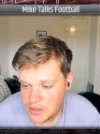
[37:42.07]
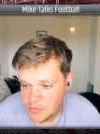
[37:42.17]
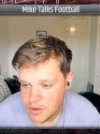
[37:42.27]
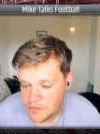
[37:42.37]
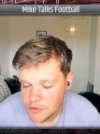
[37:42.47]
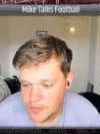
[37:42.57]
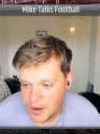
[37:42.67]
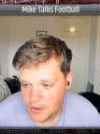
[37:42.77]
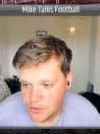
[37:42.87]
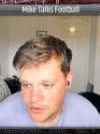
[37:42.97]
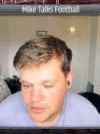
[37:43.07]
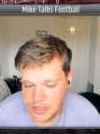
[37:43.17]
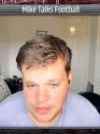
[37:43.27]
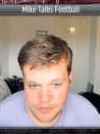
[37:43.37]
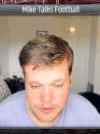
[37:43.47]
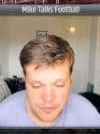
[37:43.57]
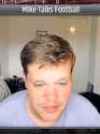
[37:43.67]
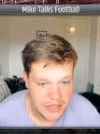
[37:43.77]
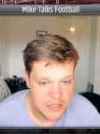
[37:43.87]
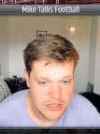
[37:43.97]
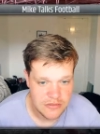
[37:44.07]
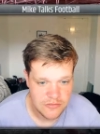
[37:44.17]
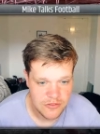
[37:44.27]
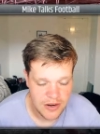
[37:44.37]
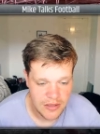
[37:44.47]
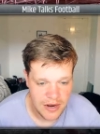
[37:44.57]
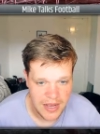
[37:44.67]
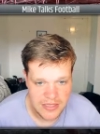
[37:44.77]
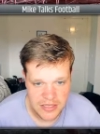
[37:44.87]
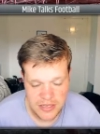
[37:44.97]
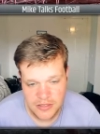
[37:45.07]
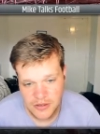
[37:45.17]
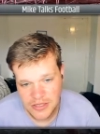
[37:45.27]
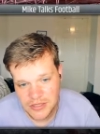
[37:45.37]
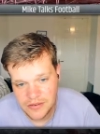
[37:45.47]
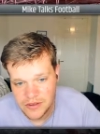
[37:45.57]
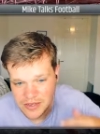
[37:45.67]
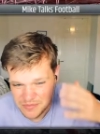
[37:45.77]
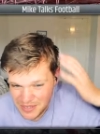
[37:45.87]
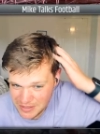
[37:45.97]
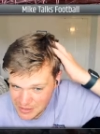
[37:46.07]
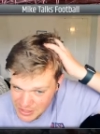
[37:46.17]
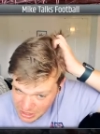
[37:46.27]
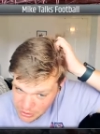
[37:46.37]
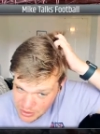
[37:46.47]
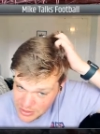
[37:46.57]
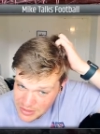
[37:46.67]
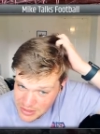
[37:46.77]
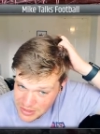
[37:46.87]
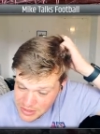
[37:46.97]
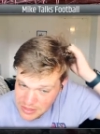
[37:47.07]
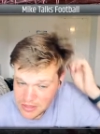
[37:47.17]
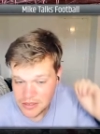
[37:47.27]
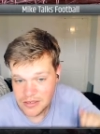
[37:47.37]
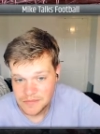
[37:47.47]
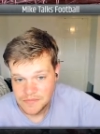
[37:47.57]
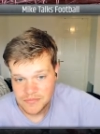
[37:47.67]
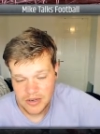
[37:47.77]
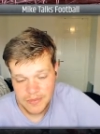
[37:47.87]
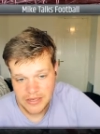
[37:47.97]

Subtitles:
Brentford battered a lot of teams, but they just fell at the last hurdle. If they'd have beaten Stoke, they'd